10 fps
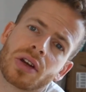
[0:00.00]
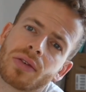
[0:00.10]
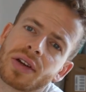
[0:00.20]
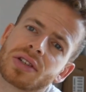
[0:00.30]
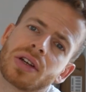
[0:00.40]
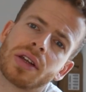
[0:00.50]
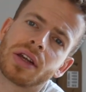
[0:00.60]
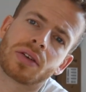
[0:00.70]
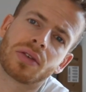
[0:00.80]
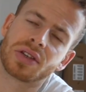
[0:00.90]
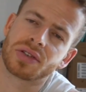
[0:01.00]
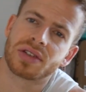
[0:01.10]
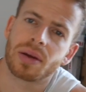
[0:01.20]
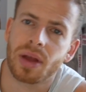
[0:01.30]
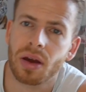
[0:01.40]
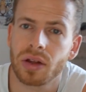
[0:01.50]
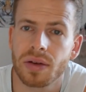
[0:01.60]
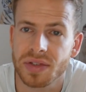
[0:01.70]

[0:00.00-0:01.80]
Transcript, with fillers: Gradually increase your step count over